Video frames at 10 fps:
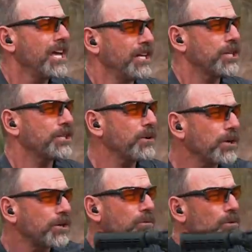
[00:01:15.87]
Initially,
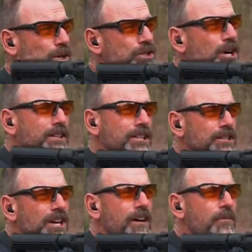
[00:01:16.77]
we're gonna start
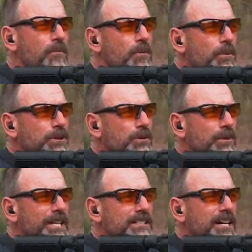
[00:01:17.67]
this off. I'm gonna put the
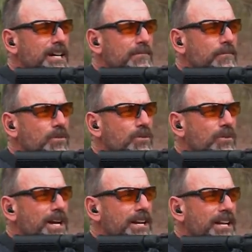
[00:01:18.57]
red dot
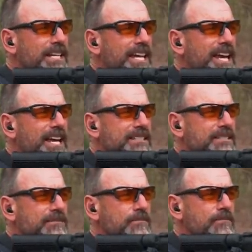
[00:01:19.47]
right on the X.